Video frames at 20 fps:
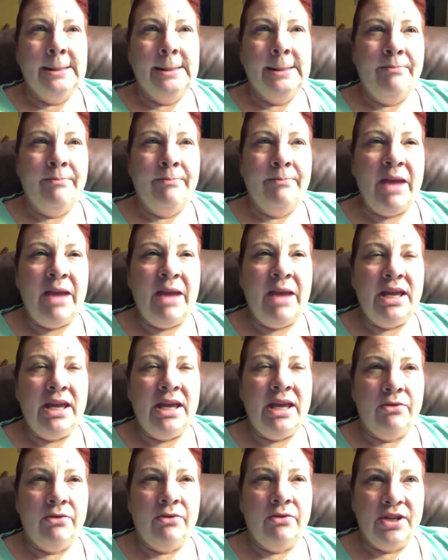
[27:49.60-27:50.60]
maybe
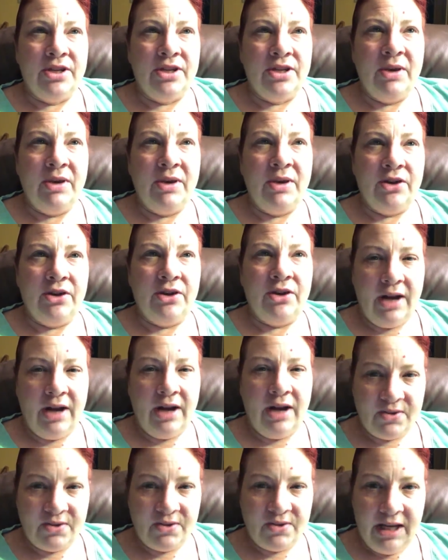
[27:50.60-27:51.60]
either this weekend or
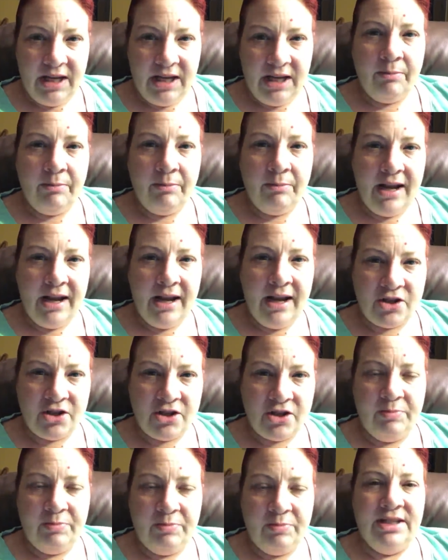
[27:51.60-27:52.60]
next weekend, my next
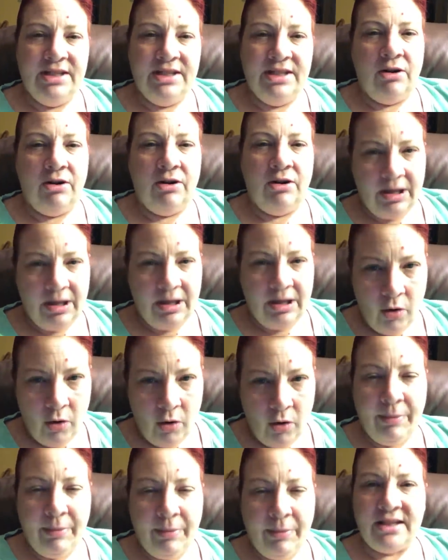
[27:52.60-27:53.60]
trip to the Dollar Tree, I'm going
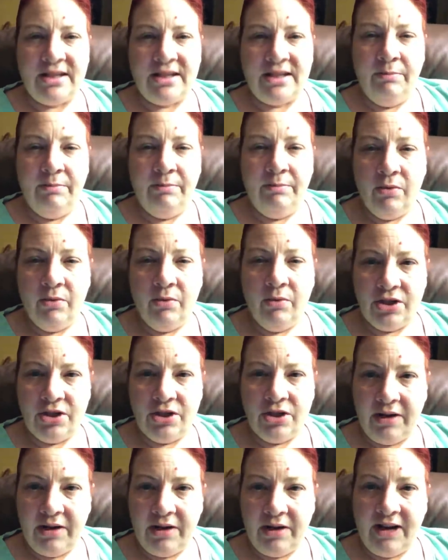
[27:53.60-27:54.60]
back to the big one to
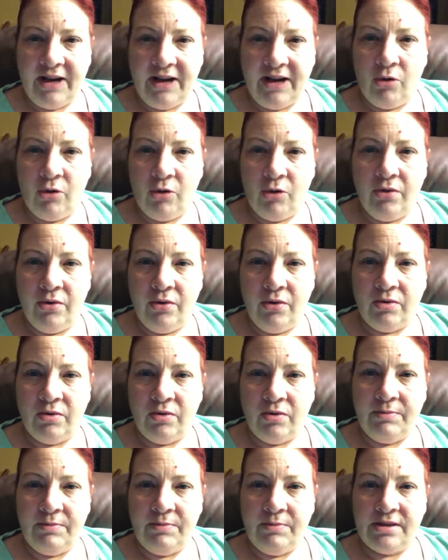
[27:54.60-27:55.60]
try to find more of those
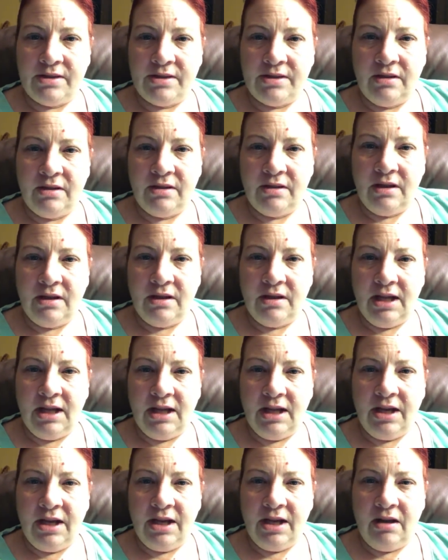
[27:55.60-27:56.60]
wipes. I
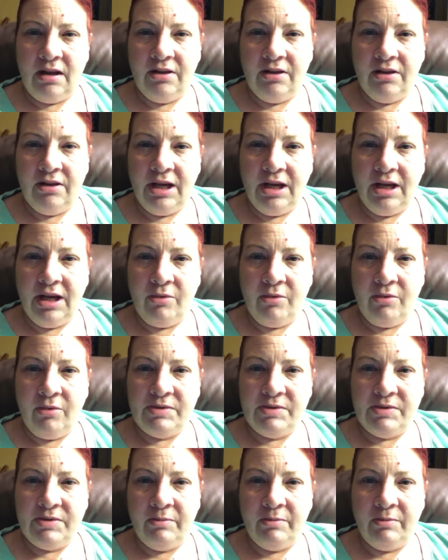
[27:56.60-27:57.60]
like all the makeup wipes
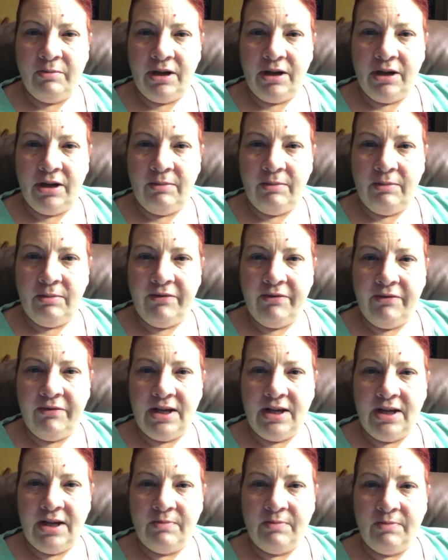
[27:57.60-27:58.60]
from Bolero. My
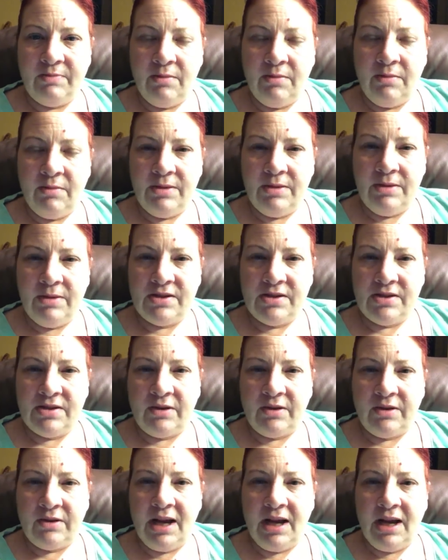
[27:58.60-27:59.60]
face makeup wipes is
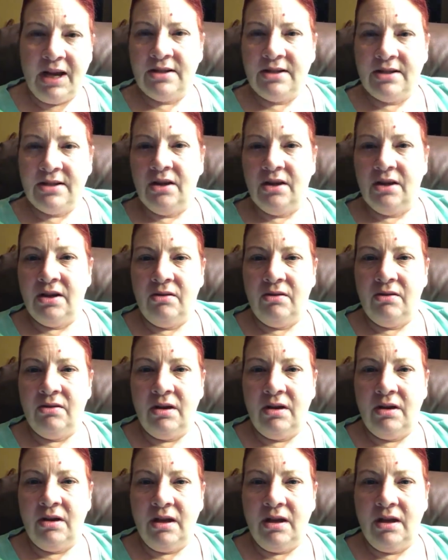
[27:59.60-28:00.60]
from Costco.
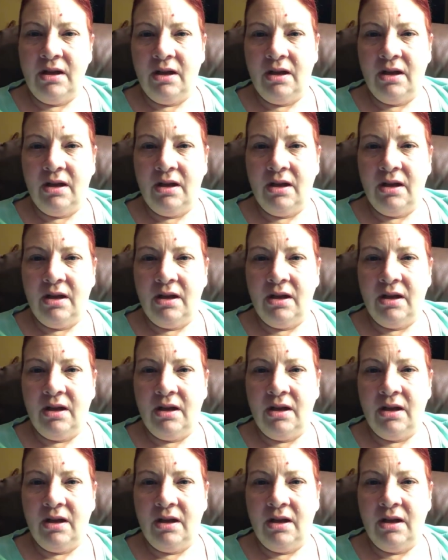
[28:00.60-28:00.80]
Yeah.